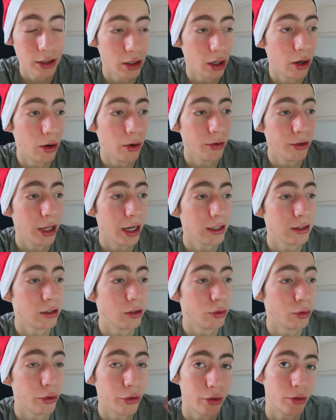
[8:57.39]
So that's
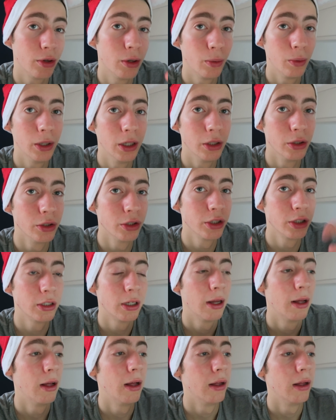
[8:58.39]
3 wheels.